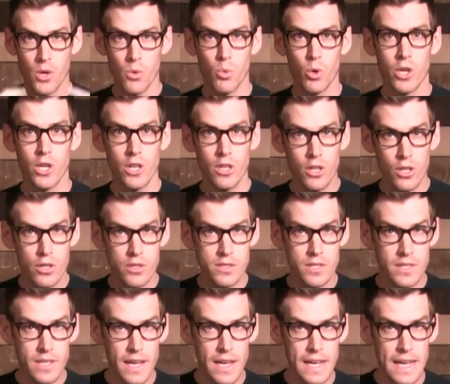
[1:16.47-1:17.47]
We're going to learn
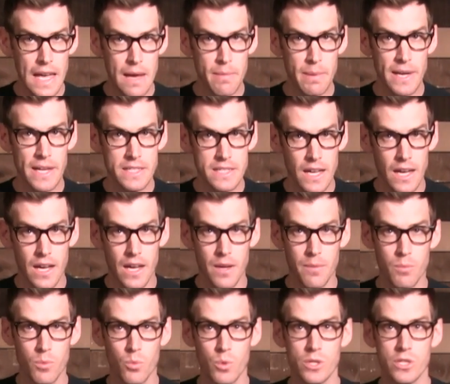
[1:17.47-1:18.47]
today about a
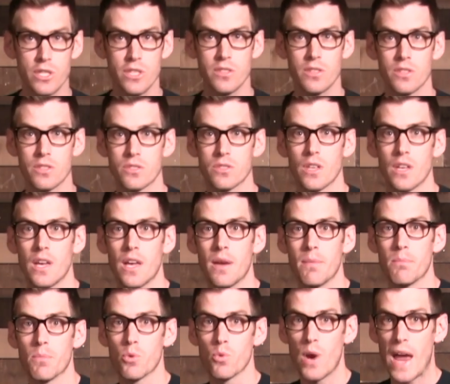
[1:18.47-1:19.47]
time when Jesus
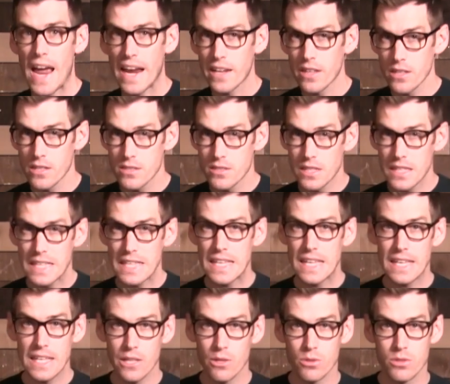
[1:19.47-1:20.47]
miraculously
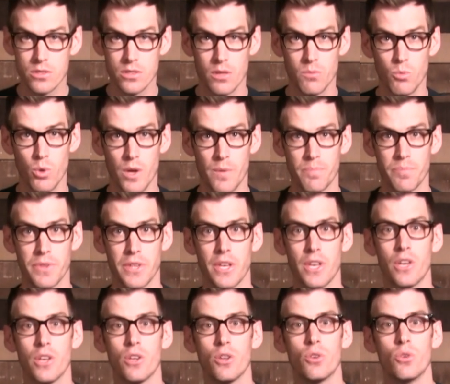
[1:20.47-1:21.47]
healed someone
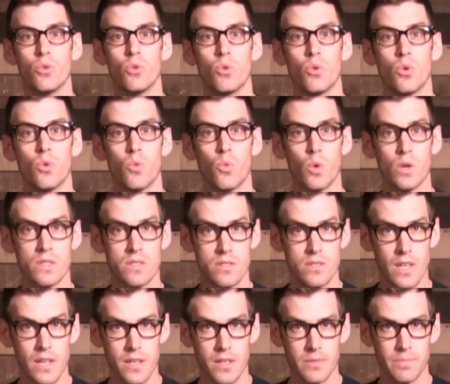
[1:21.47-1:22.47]
who was
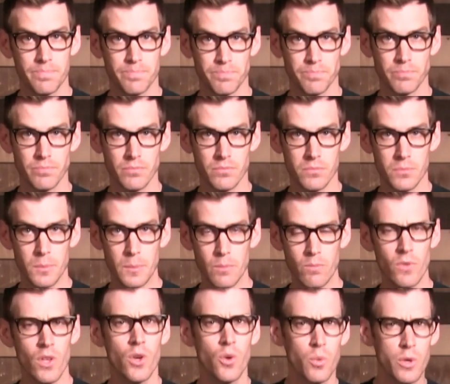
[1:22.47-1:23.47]
sick.
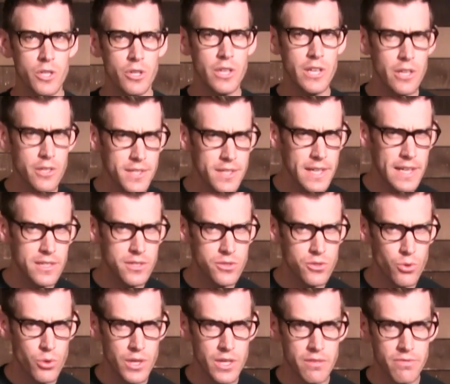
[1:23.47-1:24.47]
When you hear today's
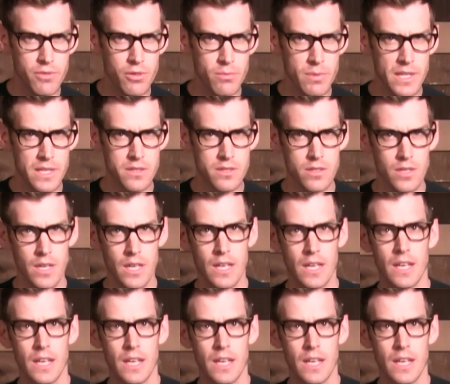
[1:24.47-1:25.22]
story in a few minutes,